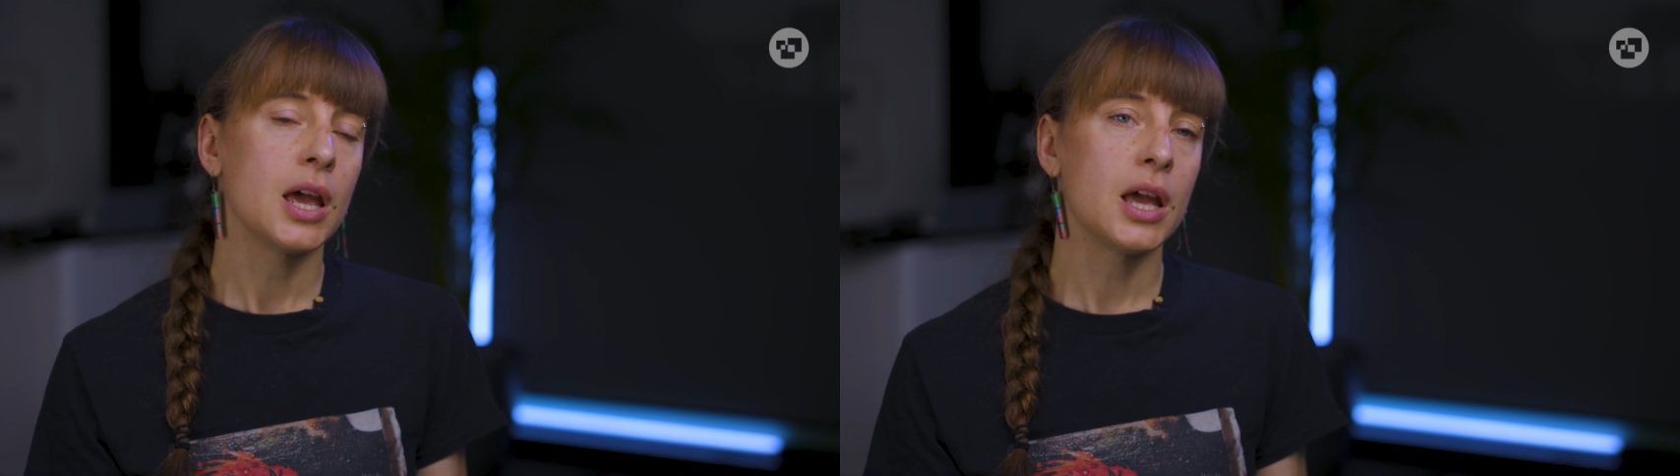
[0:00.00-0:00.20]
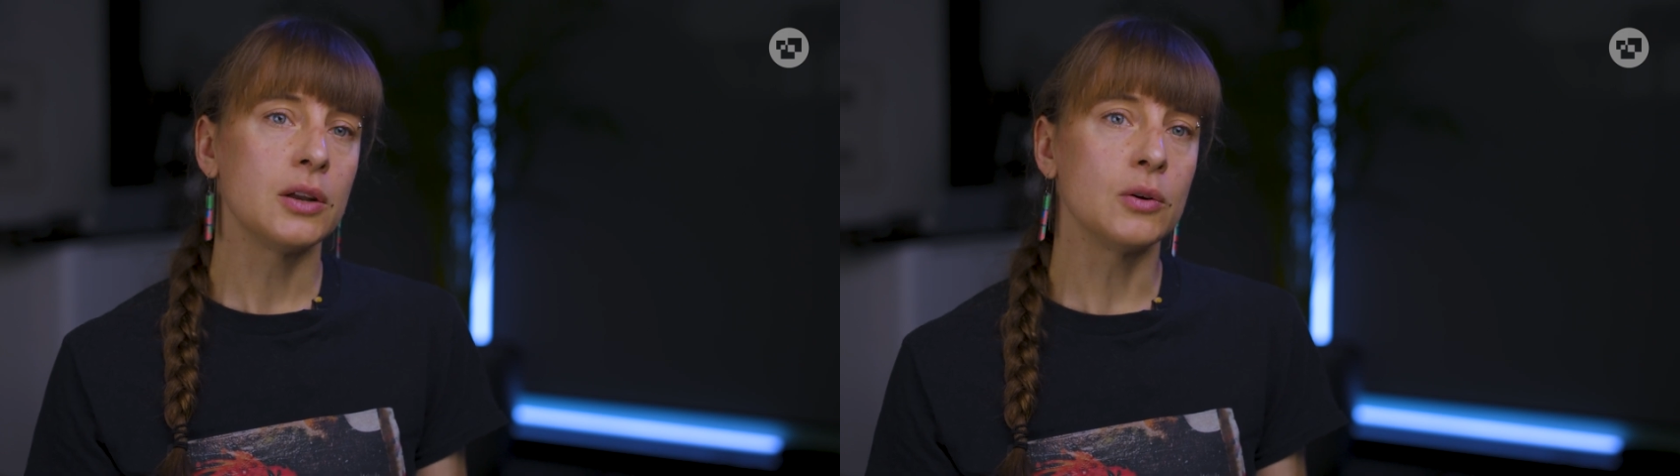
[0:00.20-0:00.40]

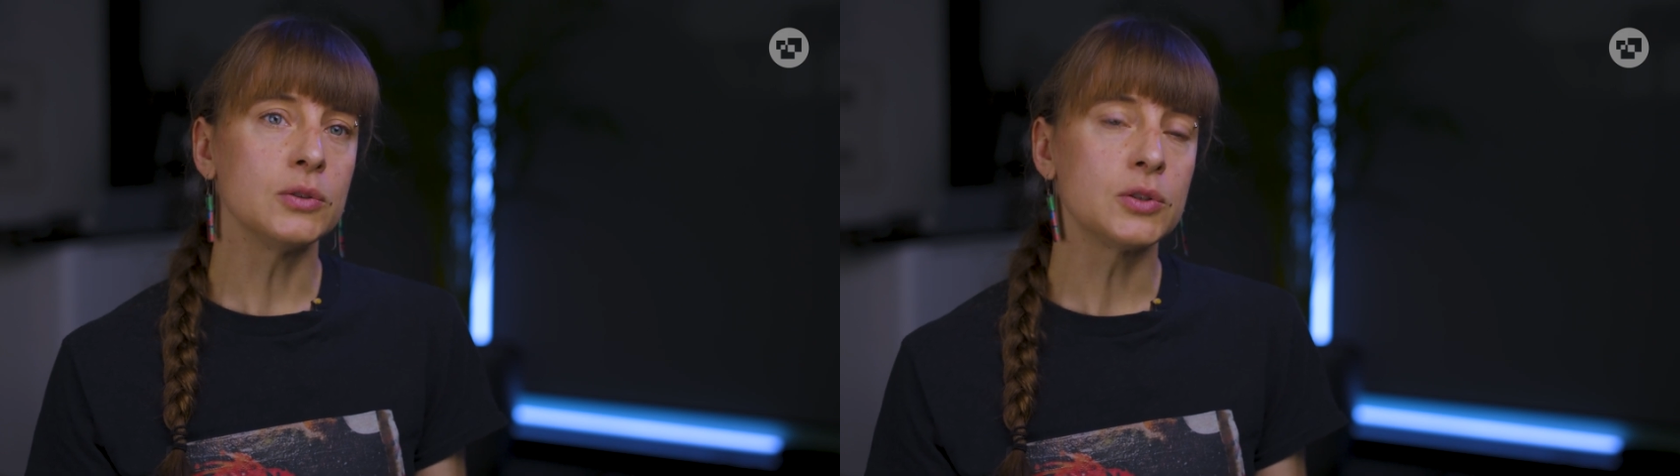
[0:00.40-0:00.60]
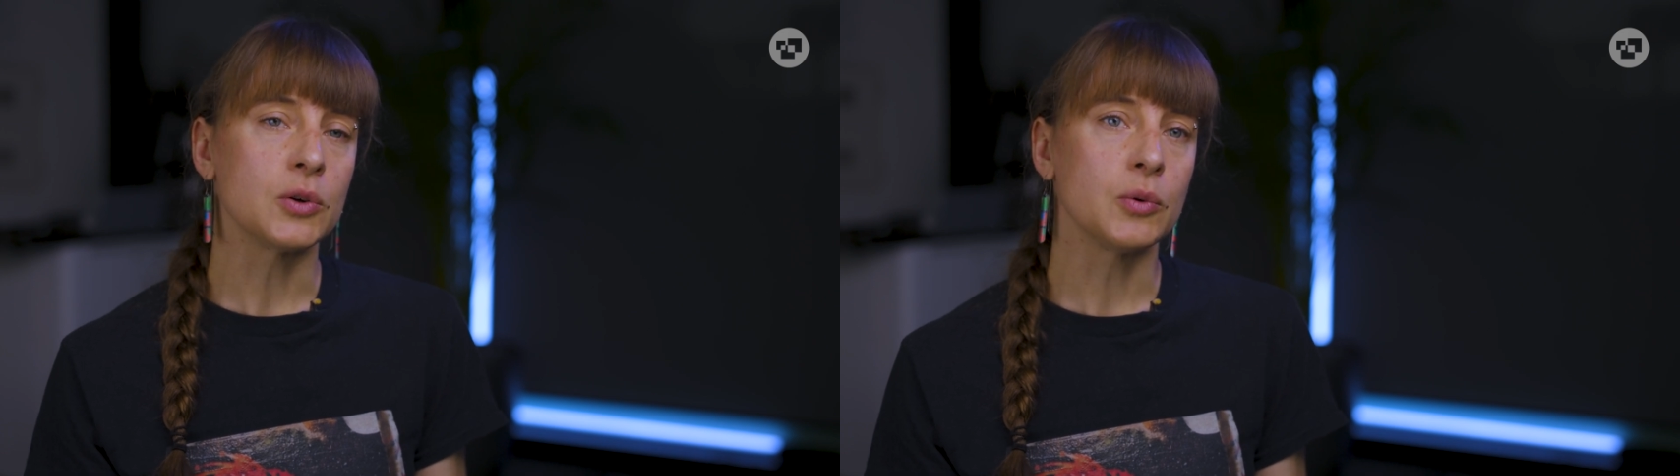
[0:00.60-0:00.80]
And
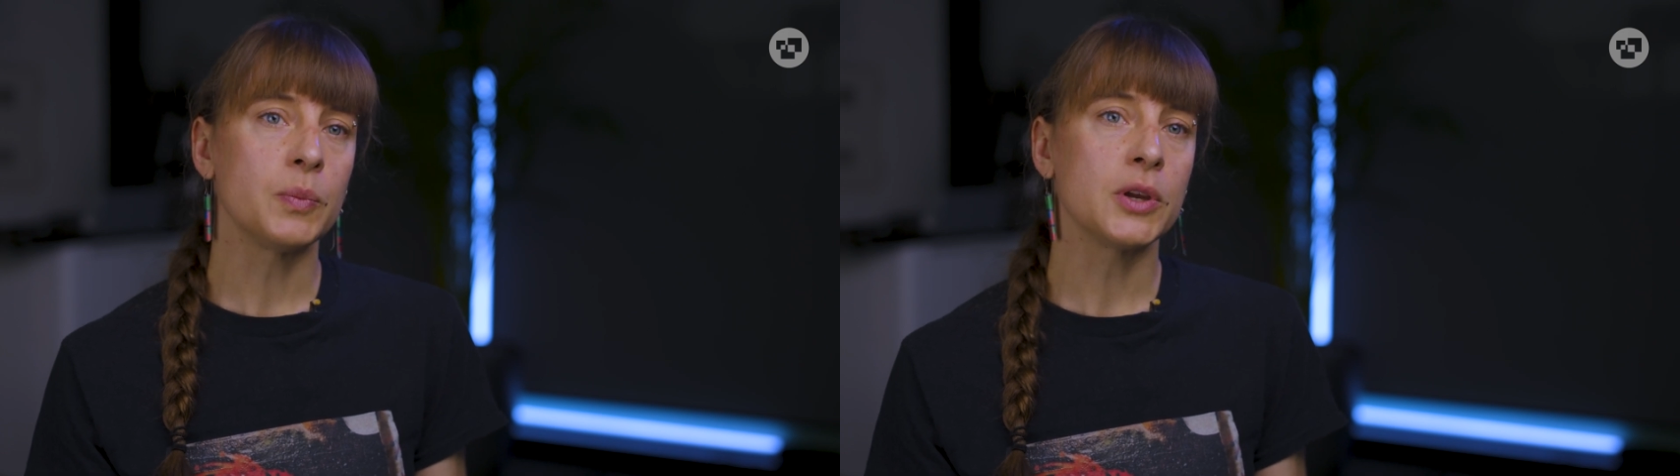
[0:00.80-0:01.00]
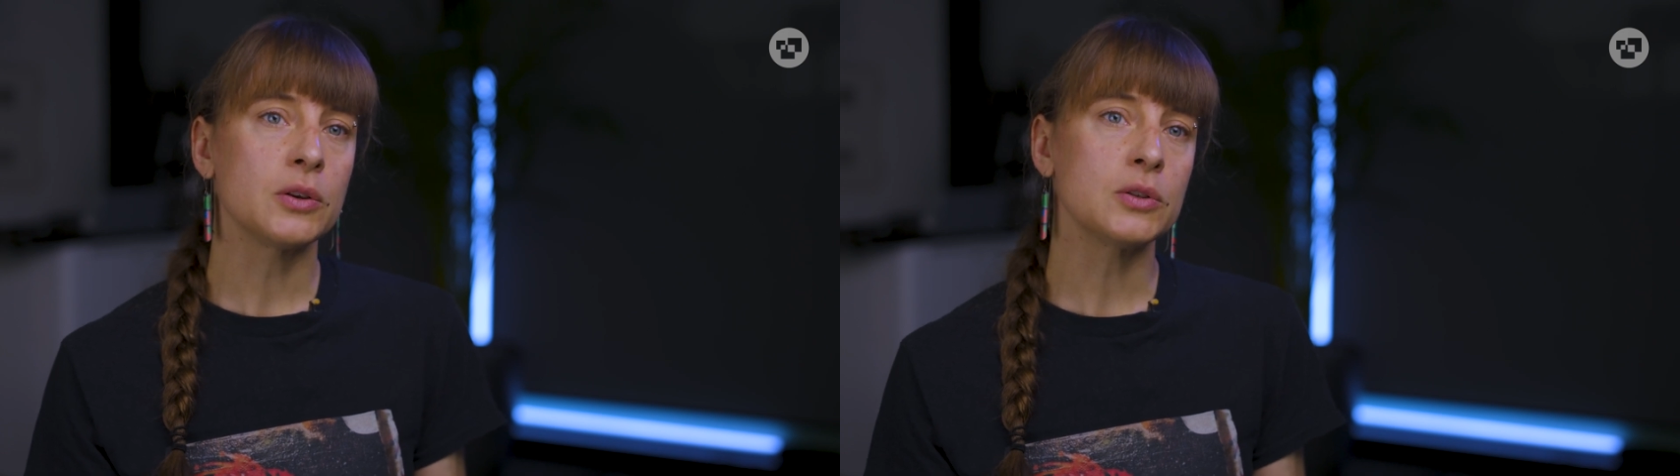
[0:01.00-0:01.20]
also,
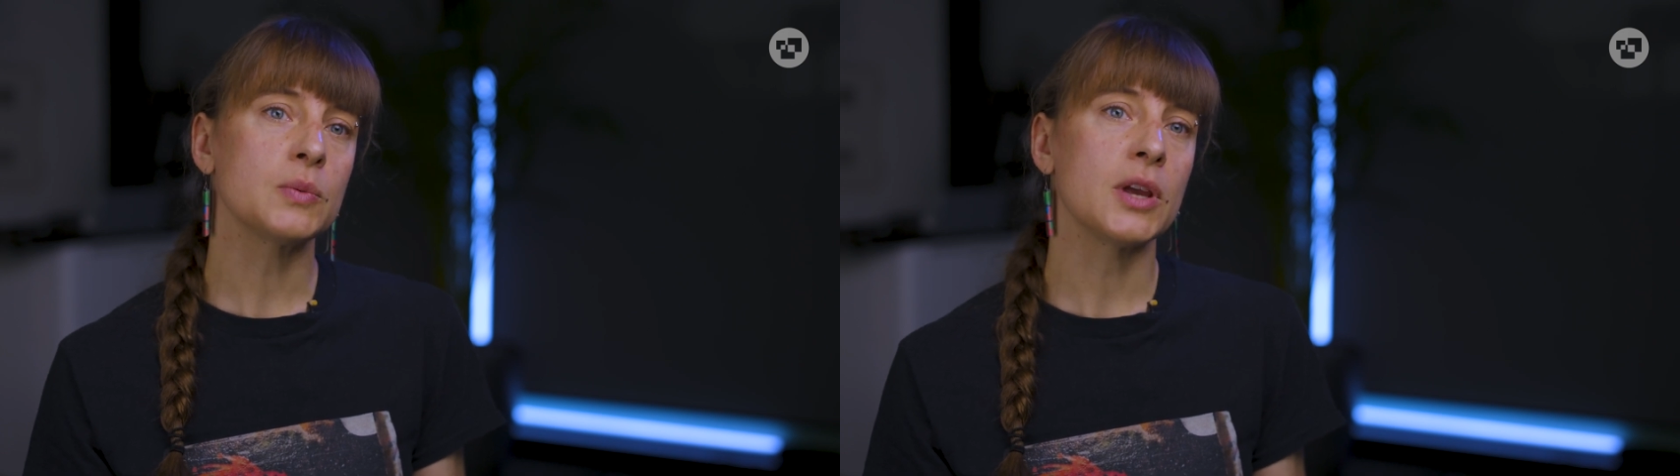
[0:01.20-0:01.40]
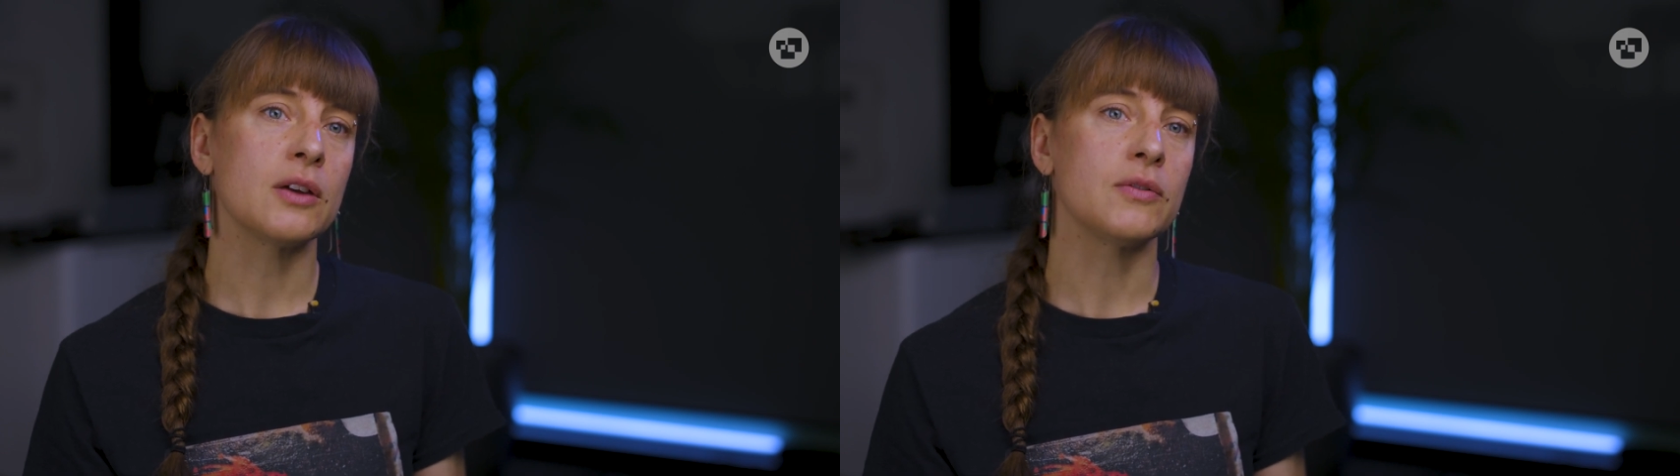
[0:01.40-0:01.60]
because
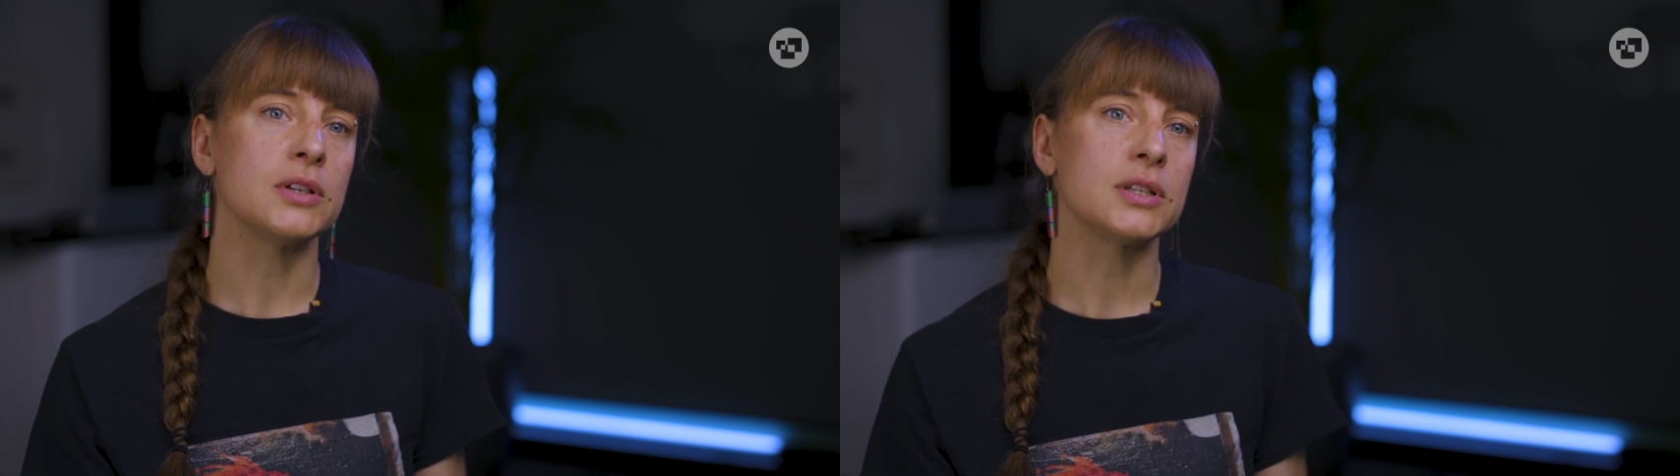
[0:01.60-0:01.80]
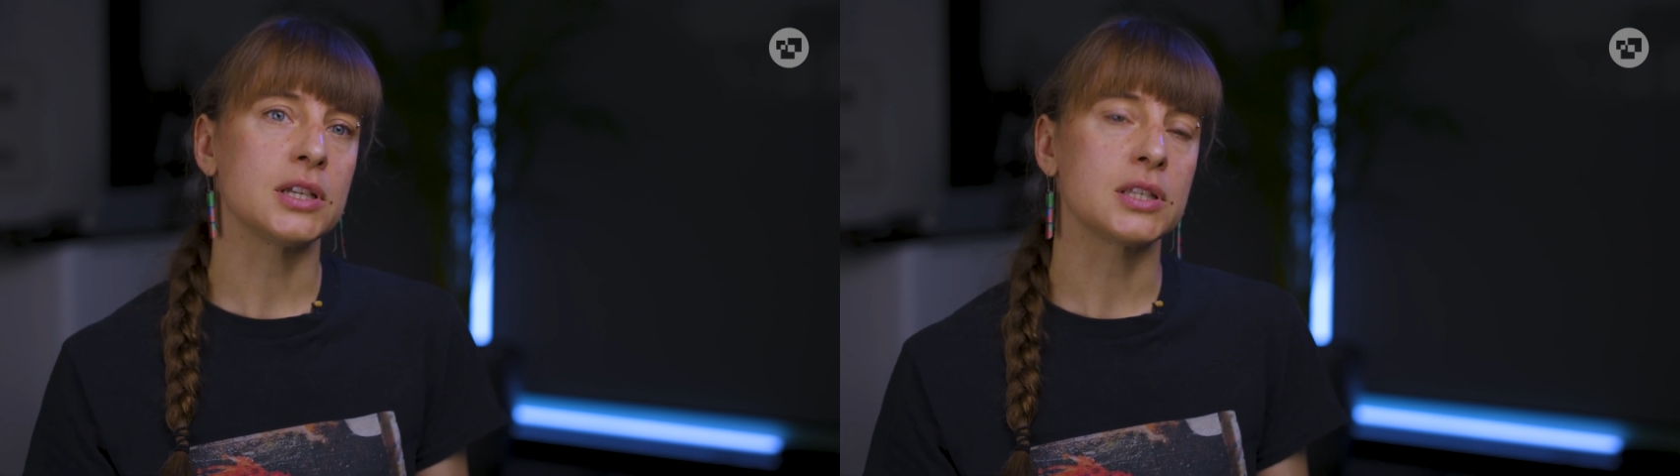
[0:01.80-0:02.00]
we have an
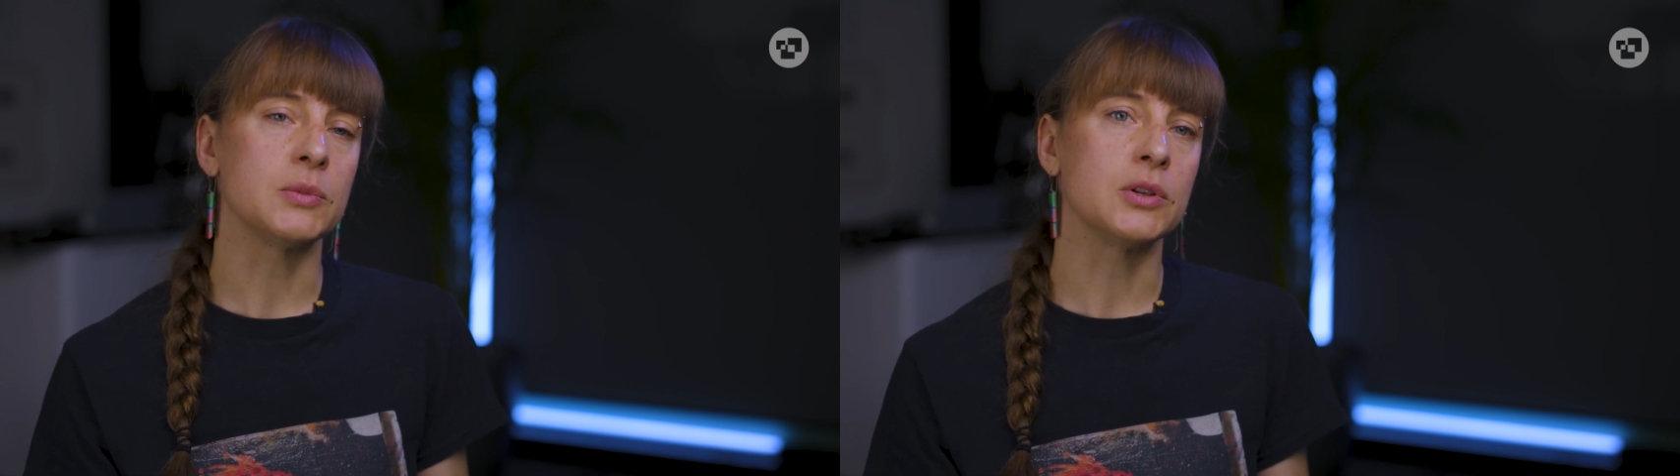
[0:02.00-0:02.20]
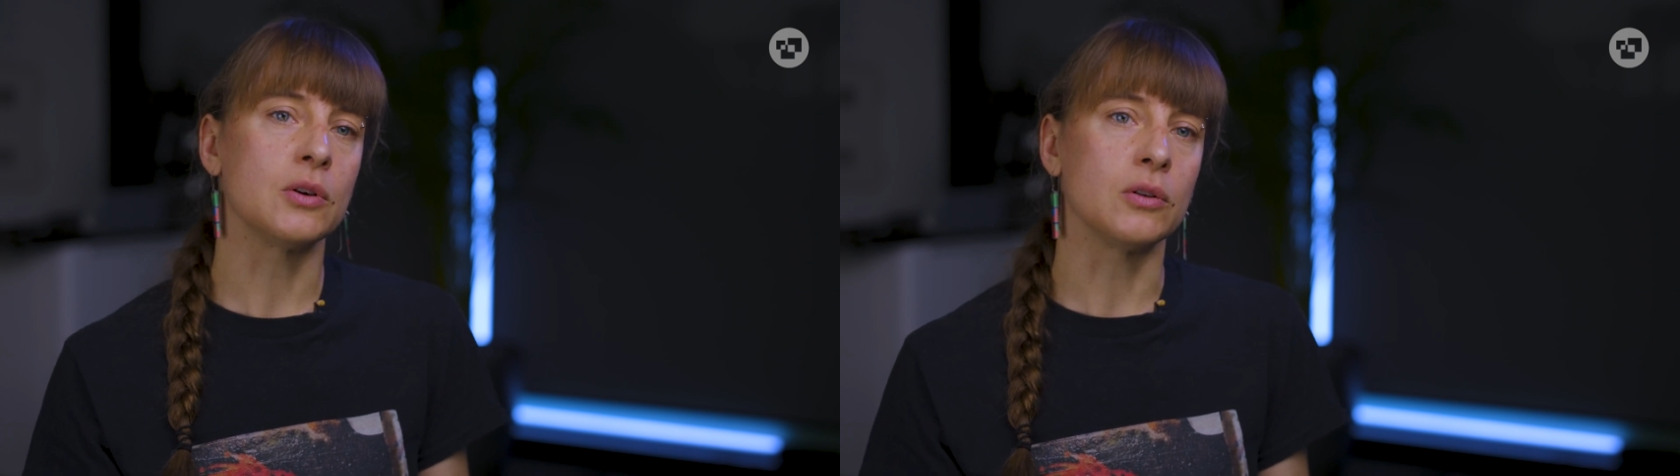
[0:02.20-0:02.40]
assessment